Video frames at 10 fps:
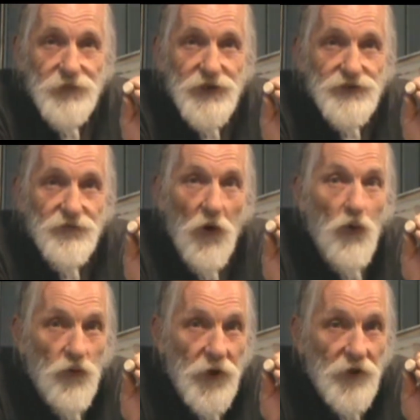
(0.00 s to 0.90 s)
piece of
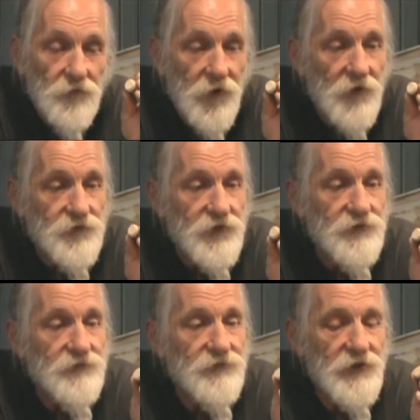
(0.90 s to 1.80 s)
O-ring around it.